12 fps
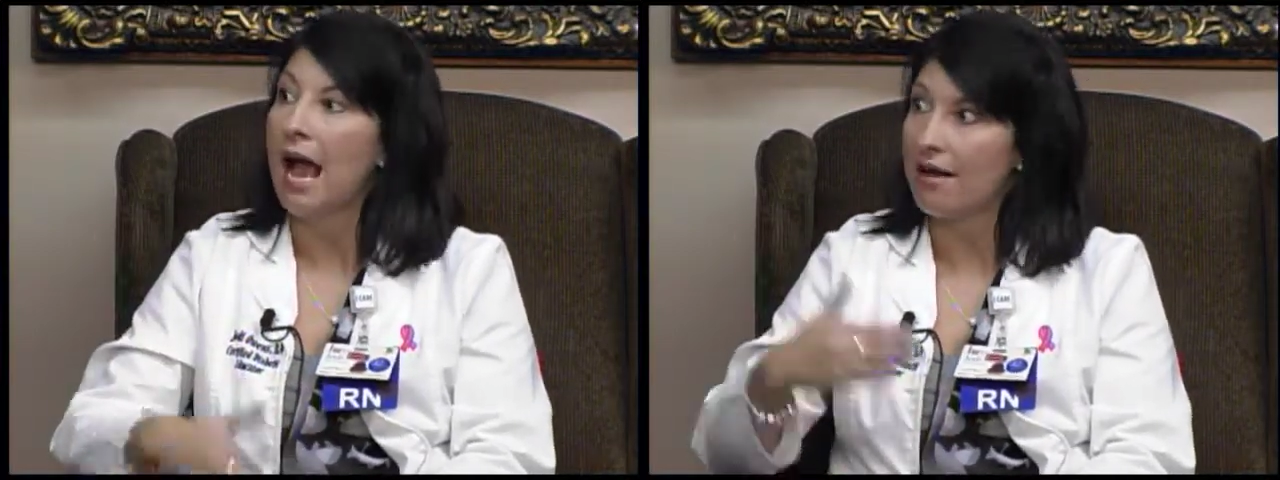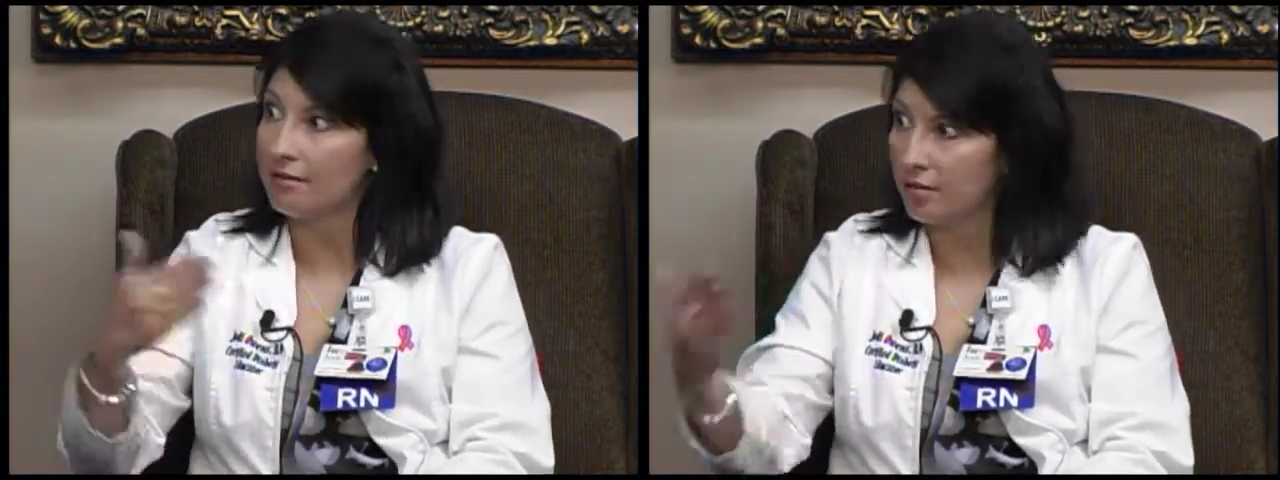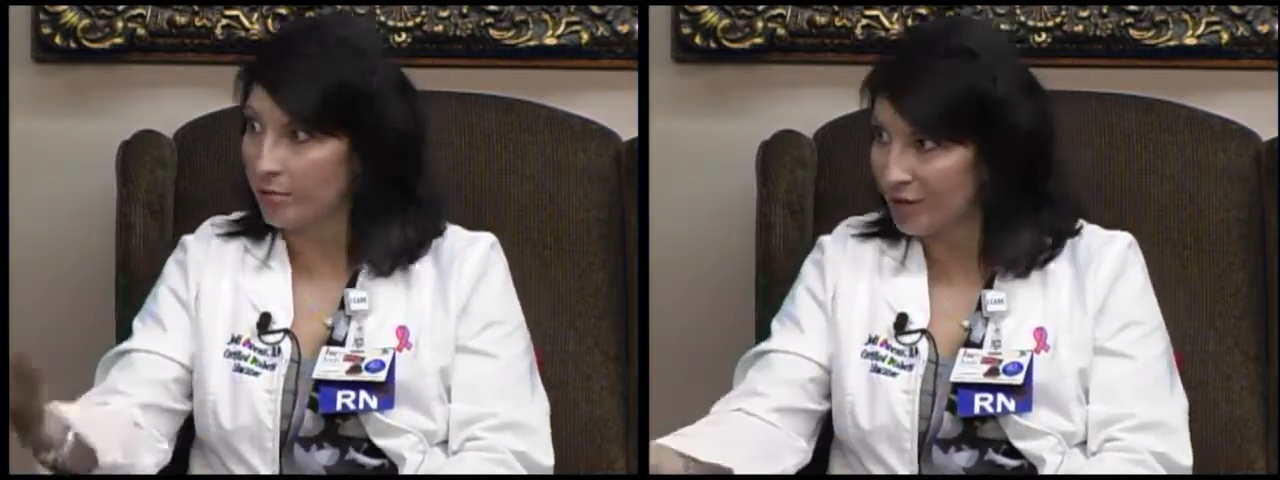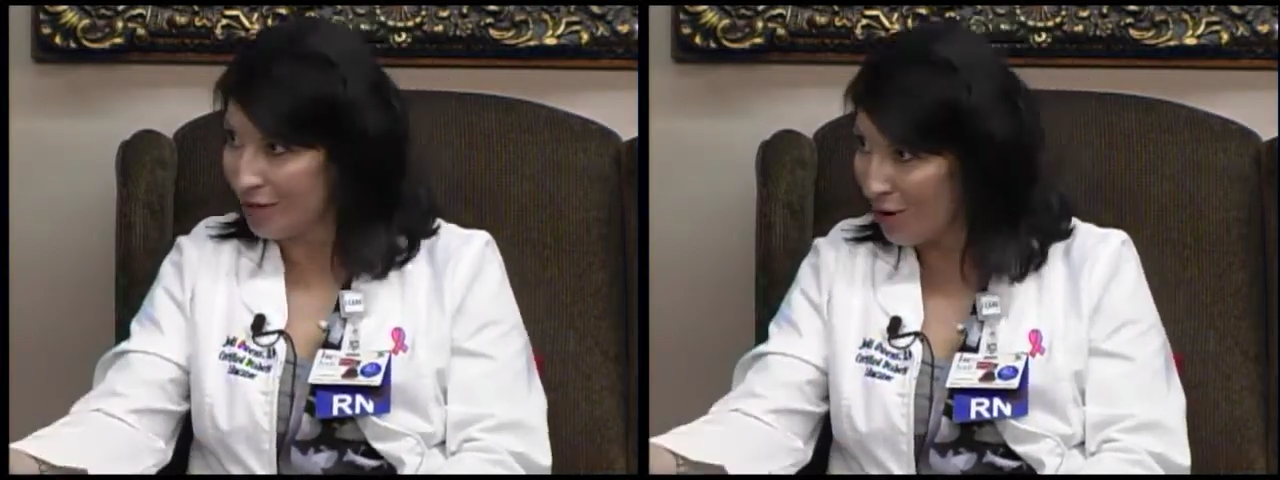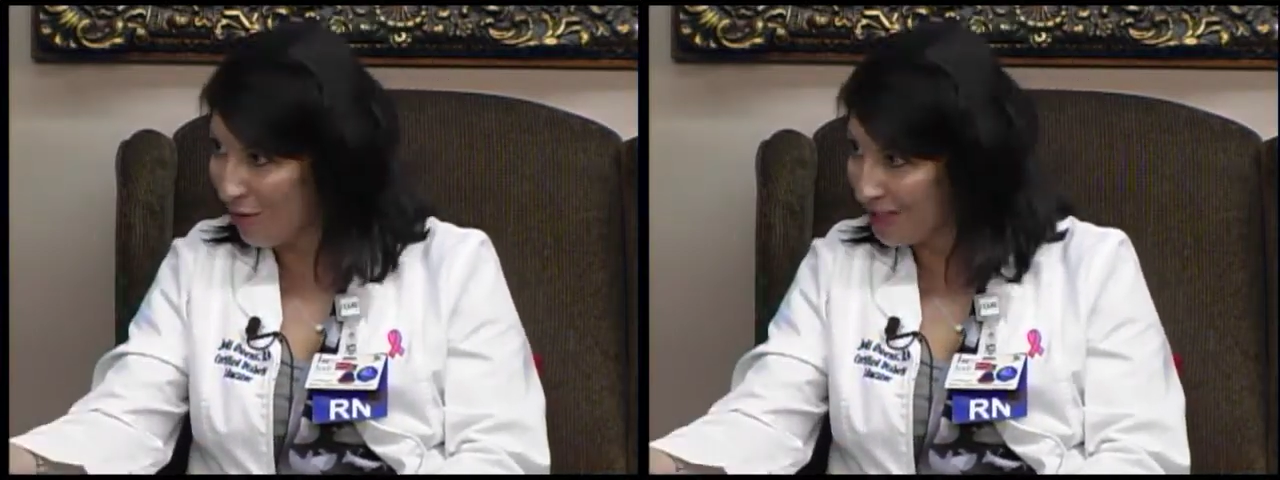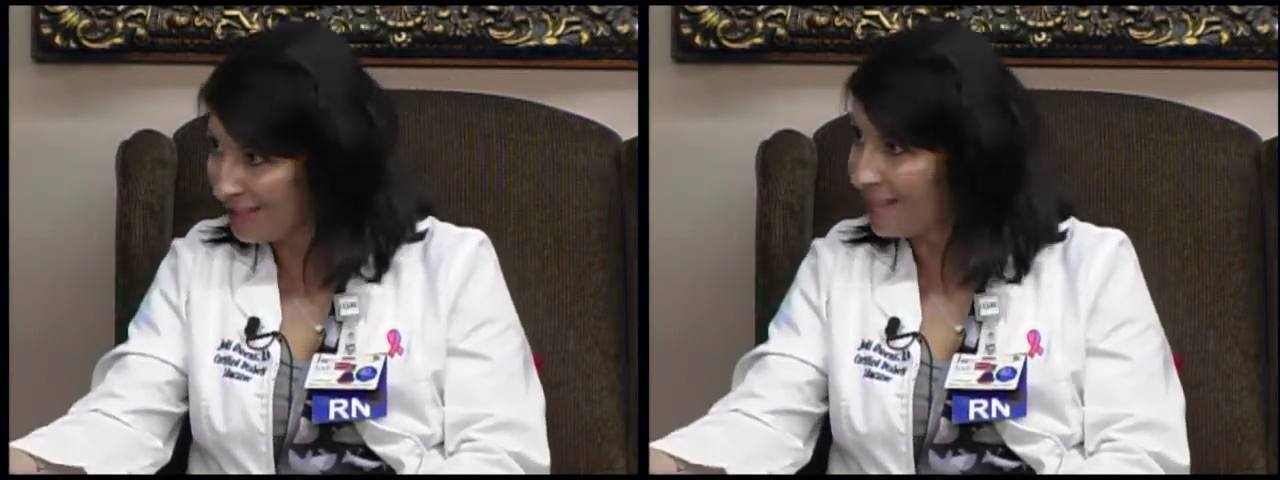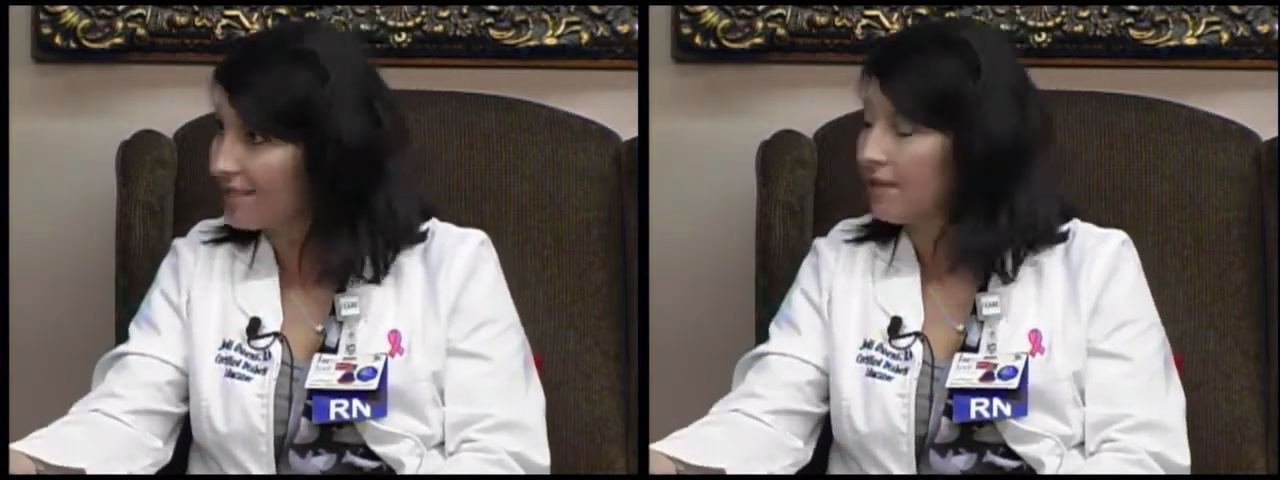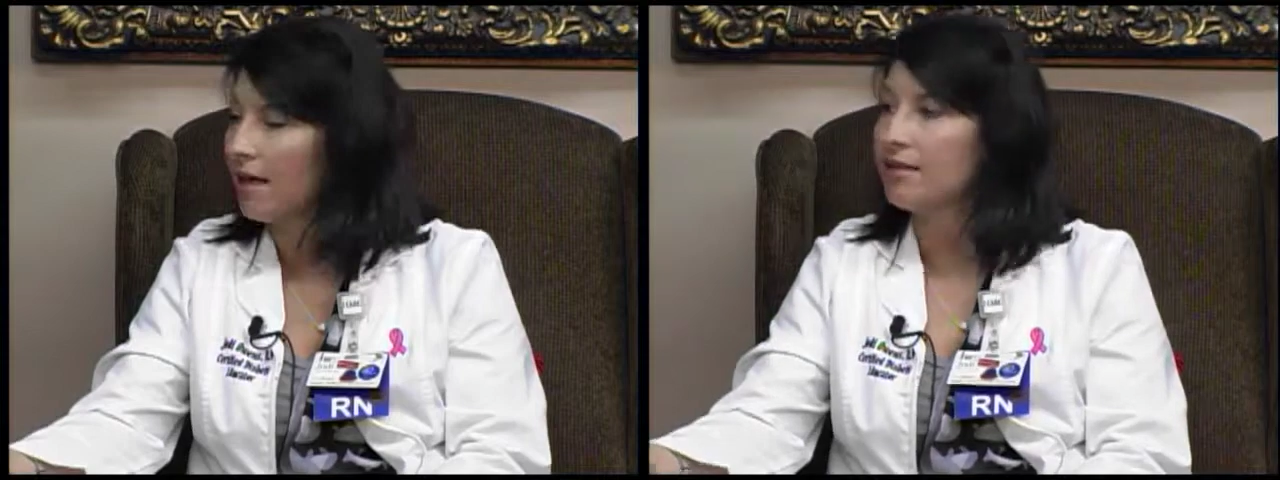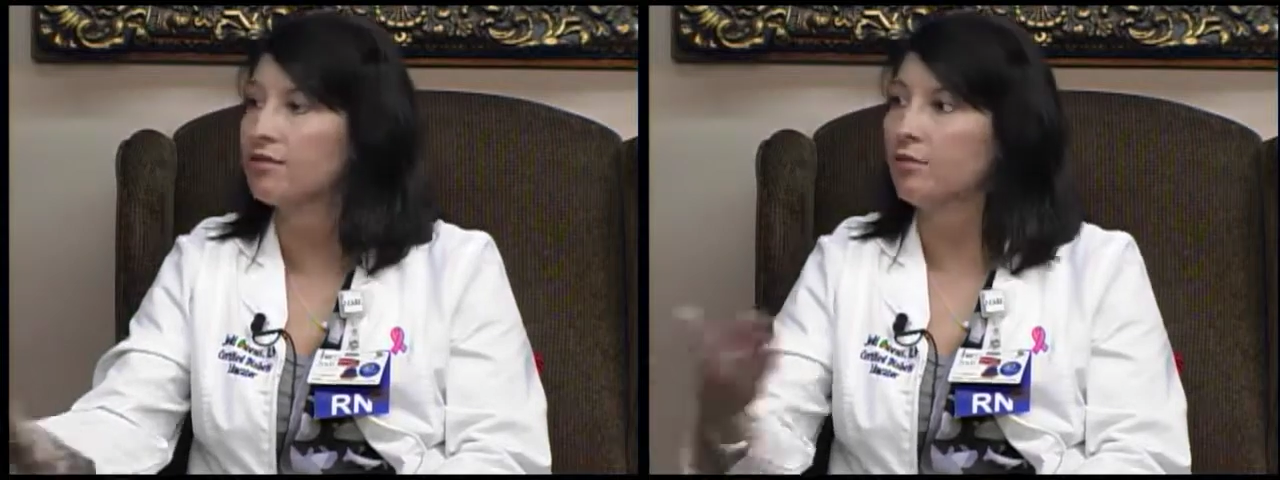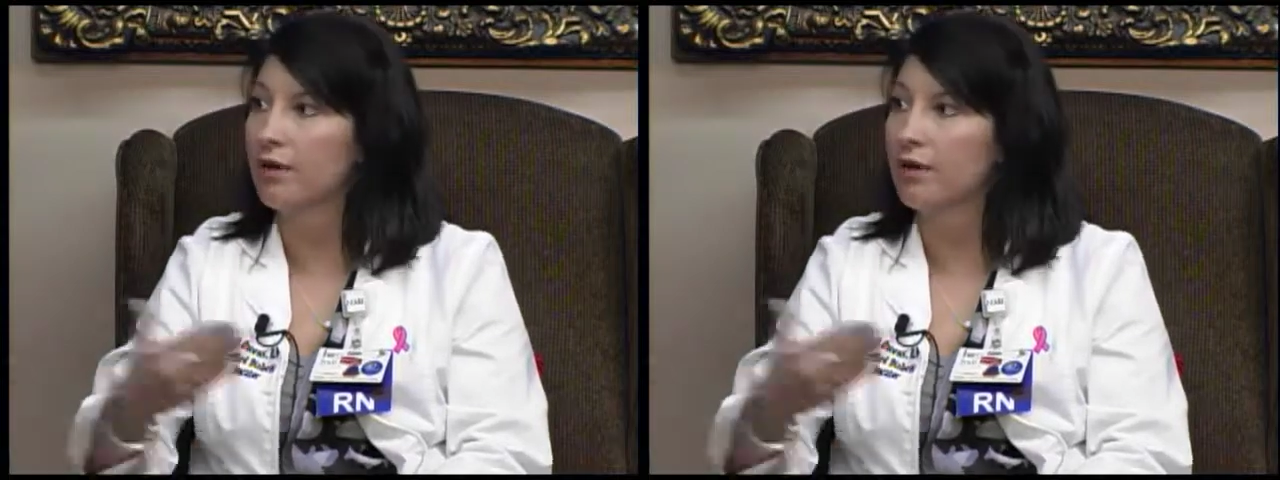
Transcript: how's it been going since last